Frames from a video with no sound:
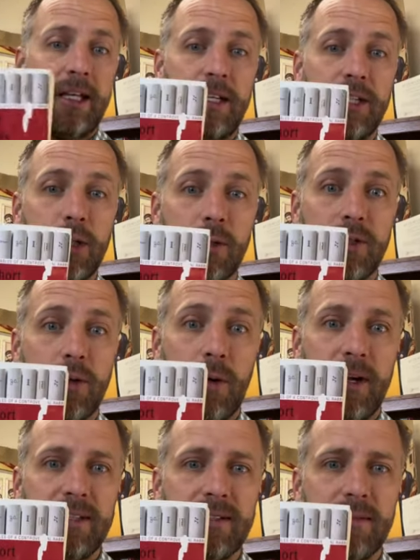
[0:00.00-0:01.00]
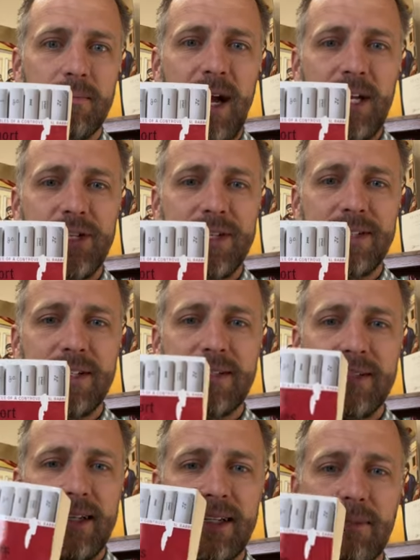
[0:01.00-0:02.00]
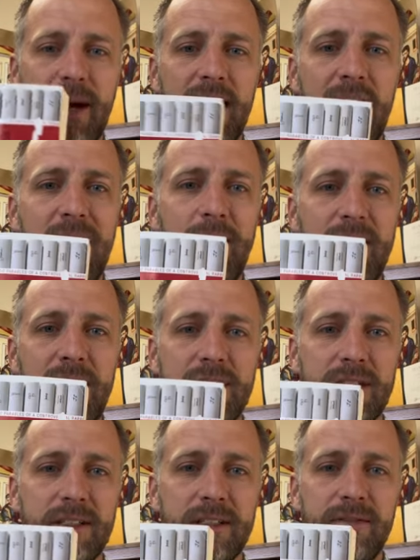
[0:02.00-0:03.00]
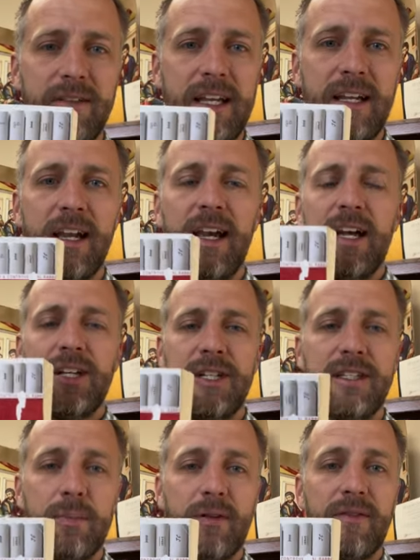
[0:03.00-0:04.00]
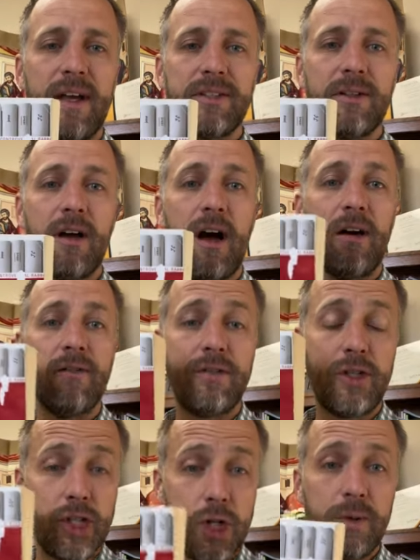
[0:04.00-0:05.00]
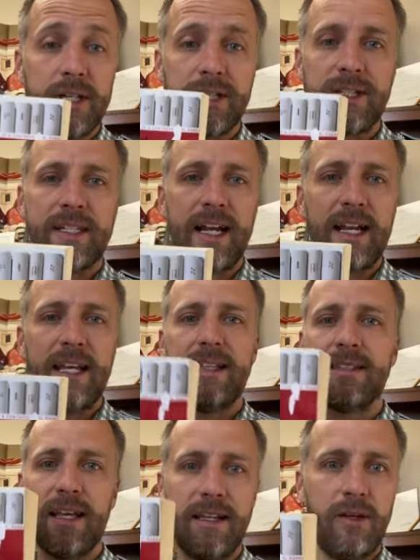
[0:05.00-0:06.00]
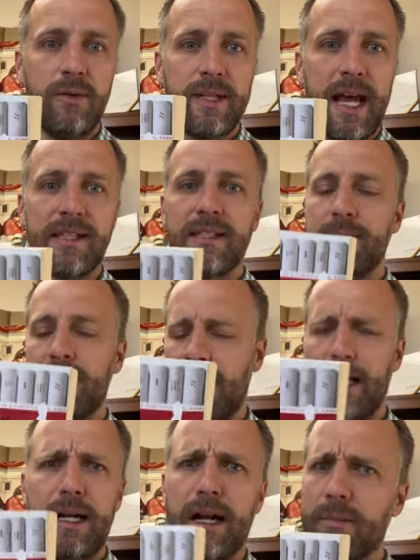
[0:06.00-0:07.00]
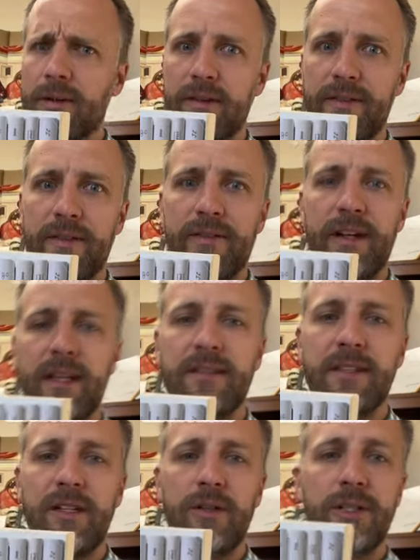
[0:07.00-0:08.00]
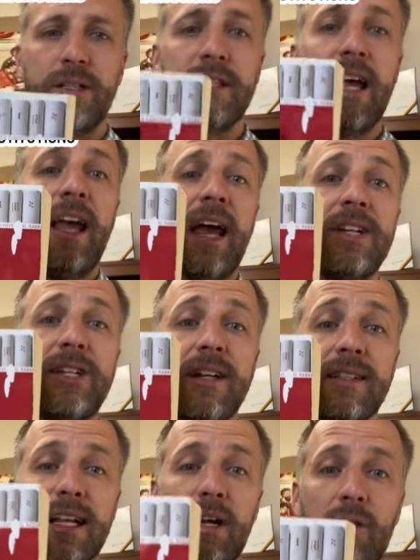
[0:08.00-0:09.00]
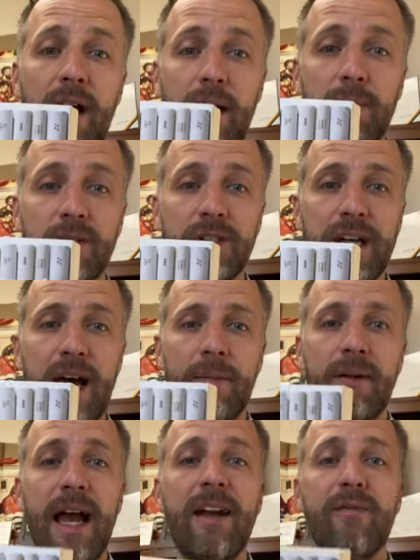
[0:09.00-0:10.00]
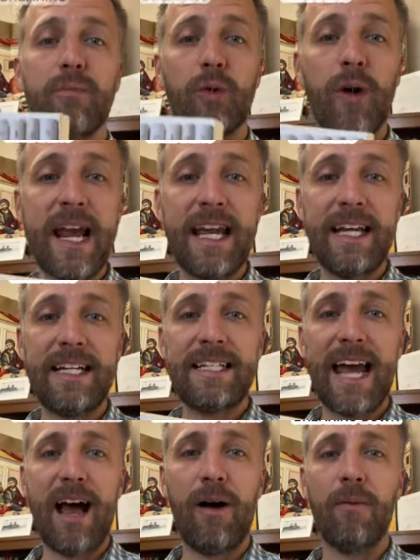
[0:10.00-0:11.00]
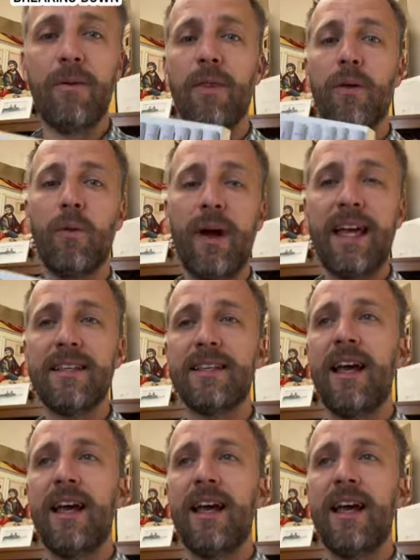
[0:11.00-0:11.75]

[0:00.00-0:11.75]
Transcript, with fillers: Short Stories by Jesus, and it's by Amy Jill Levine. She's a professor of Jewish studies and New Testament at a number of different institutions, and she does an incredible job kind of breaking down the ways